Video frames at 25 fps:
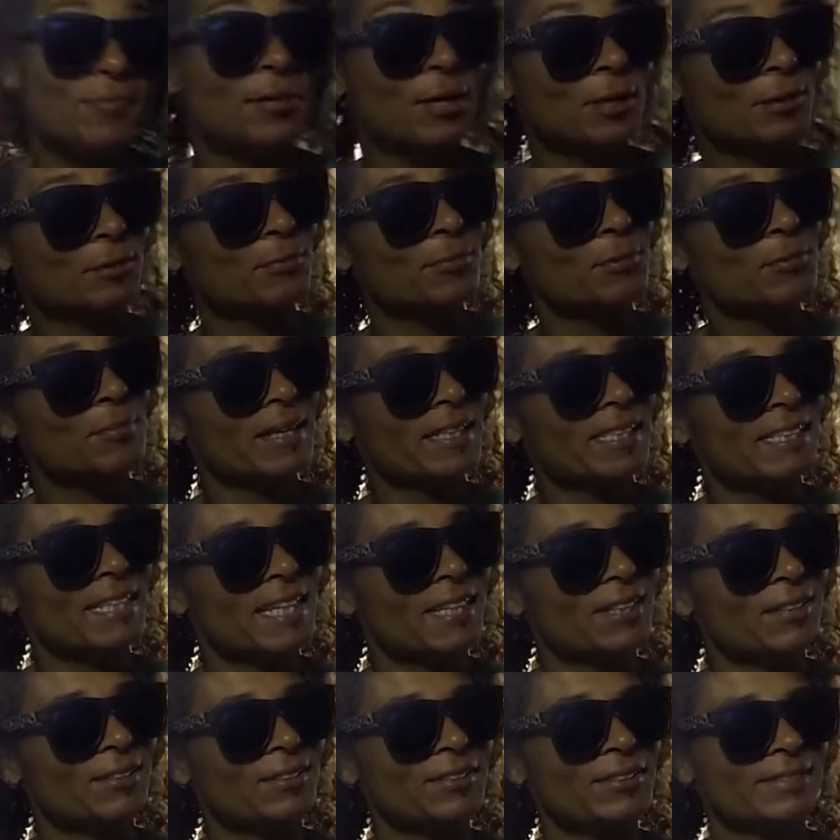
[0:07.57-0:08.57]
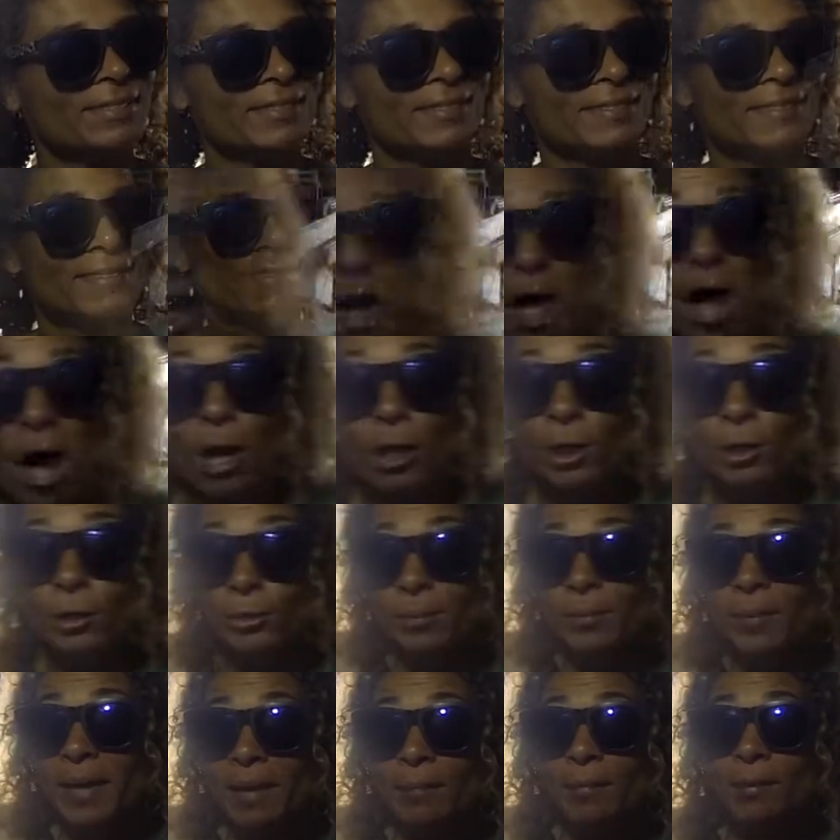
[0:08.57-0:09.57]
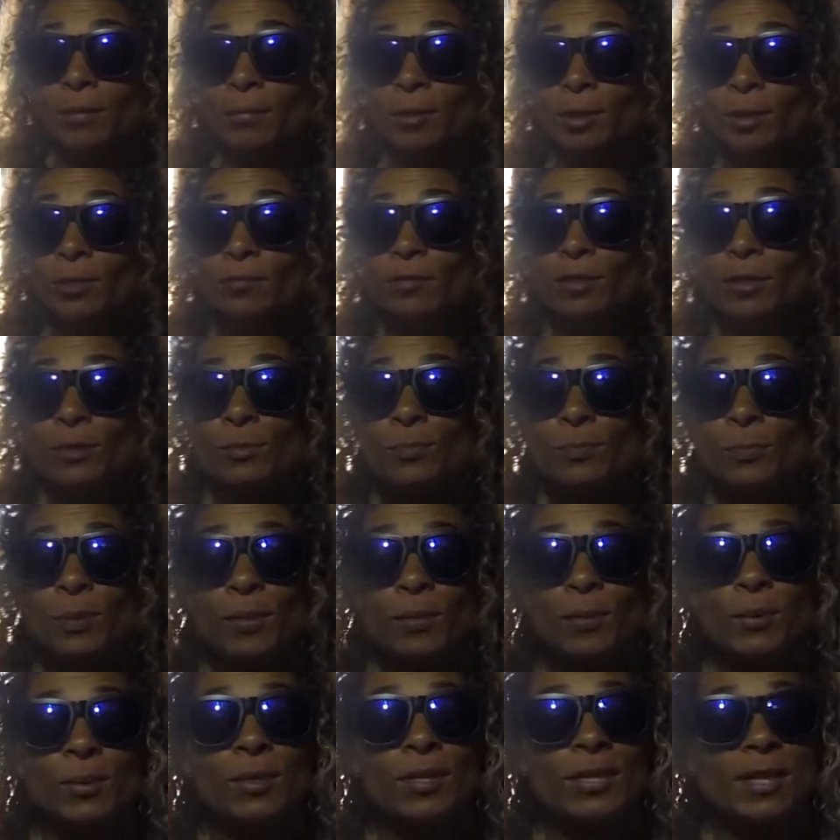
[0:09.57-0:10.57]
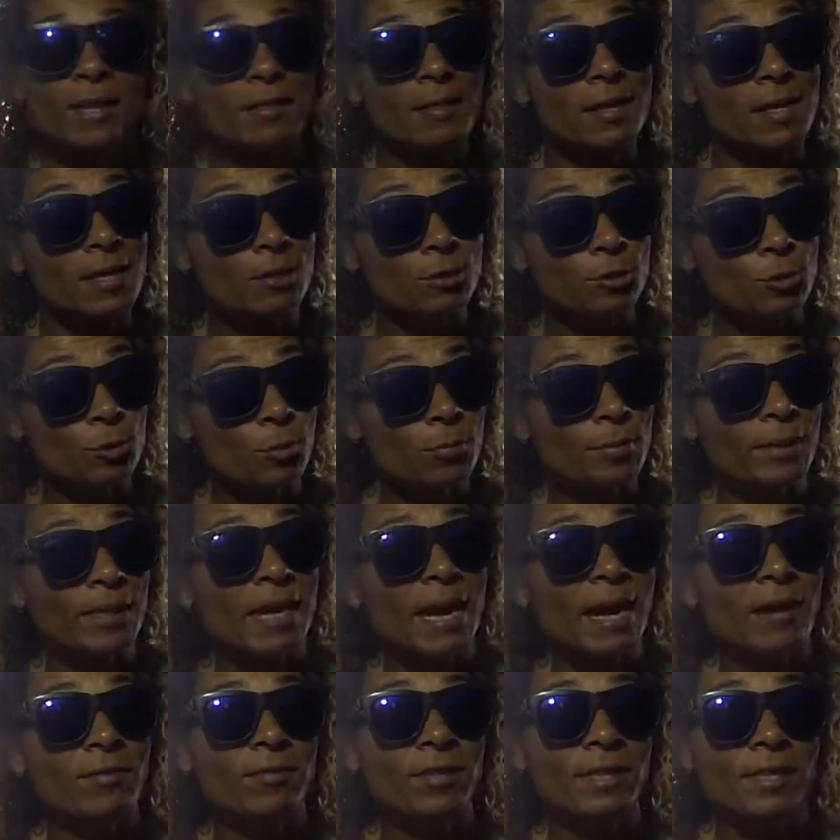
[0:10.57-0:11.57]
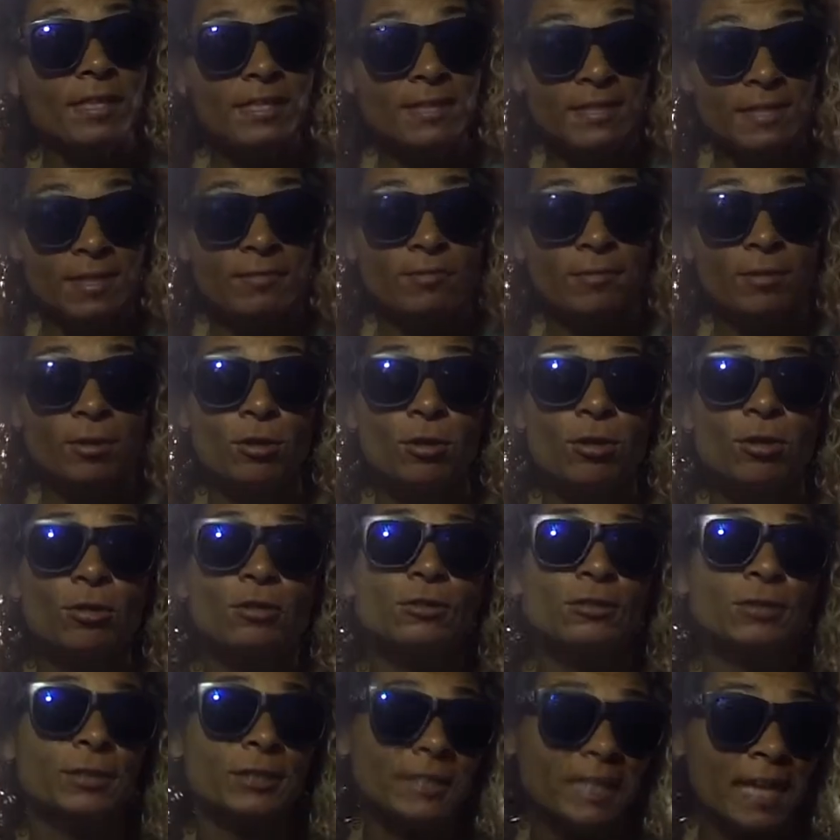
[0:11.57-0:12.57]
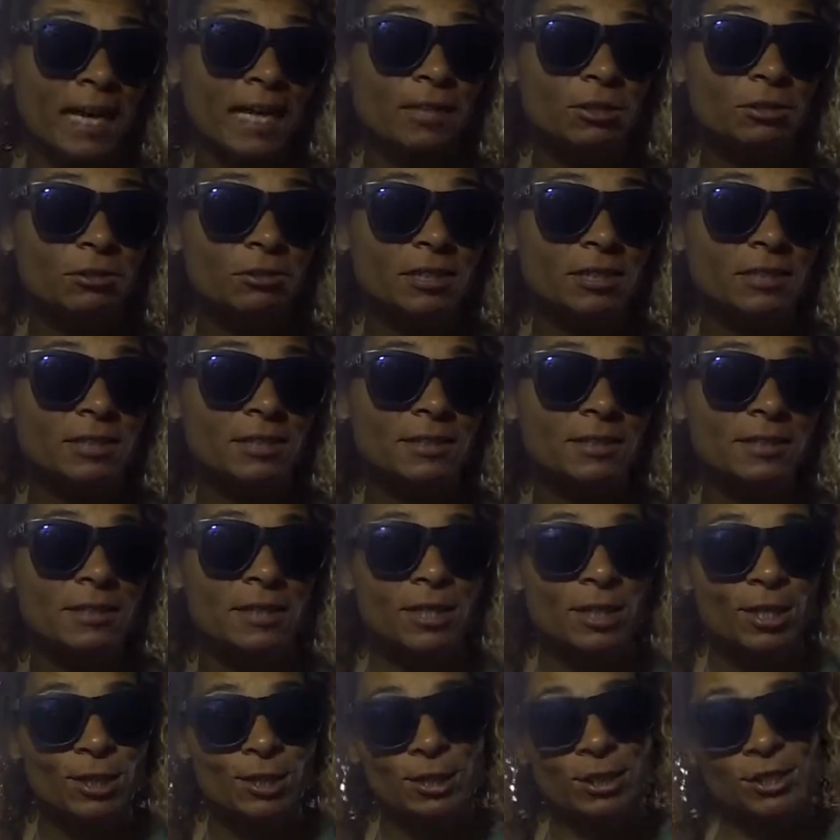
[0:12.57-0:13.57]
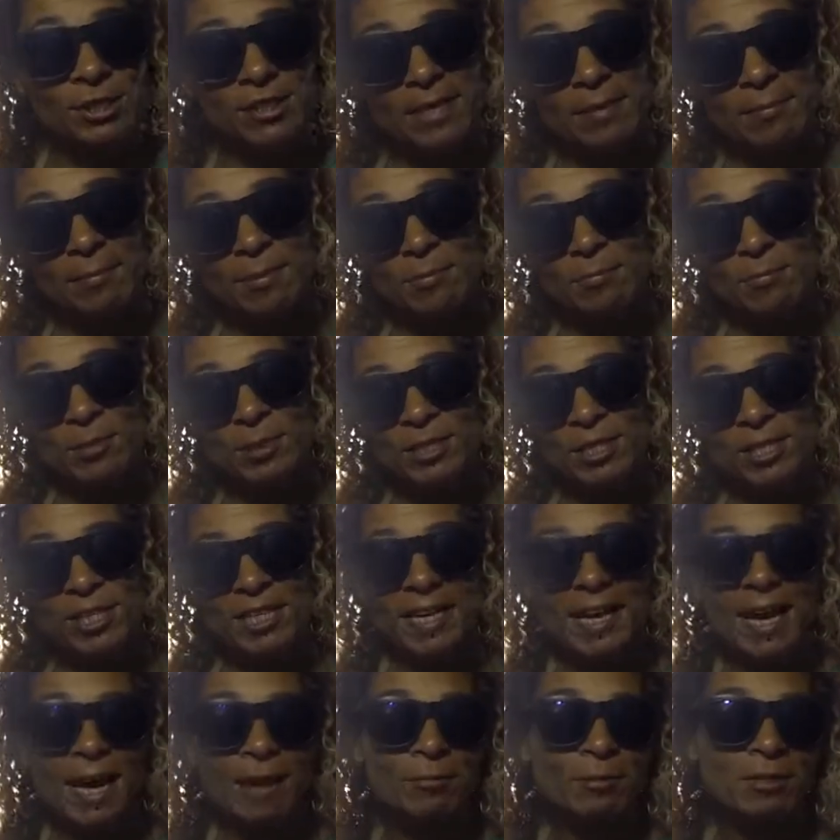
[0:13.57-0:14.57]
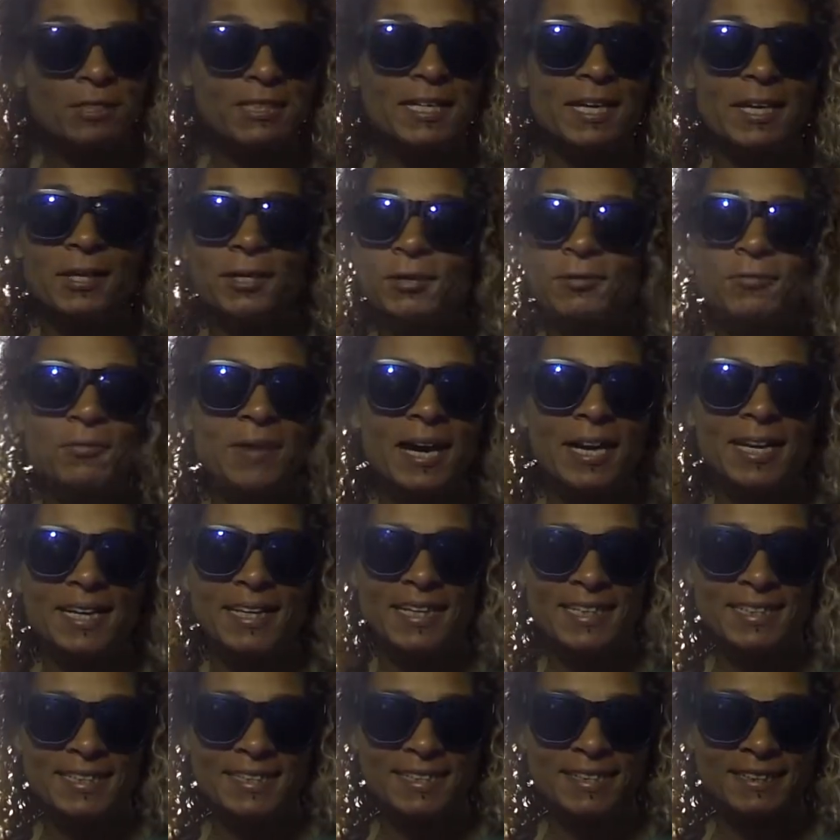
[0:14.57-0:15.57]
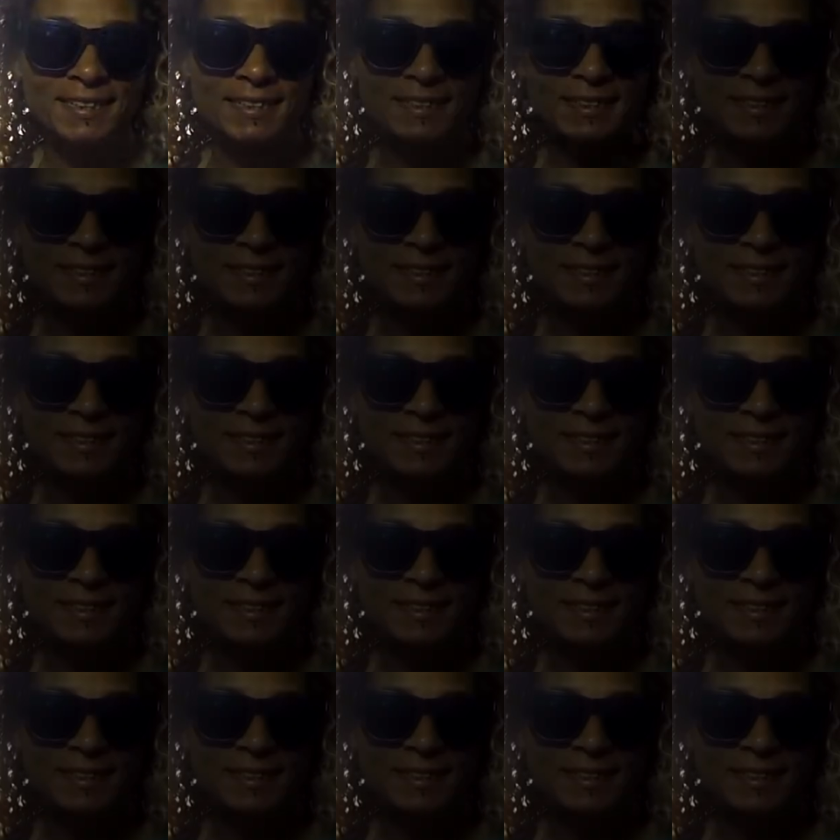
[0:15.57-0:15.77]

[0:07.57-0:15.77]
Welcome to my channel. Are you maybe one of those people that think scuba diving is difficult or dangerous? Just keep on watching, I will tell you why it isn't.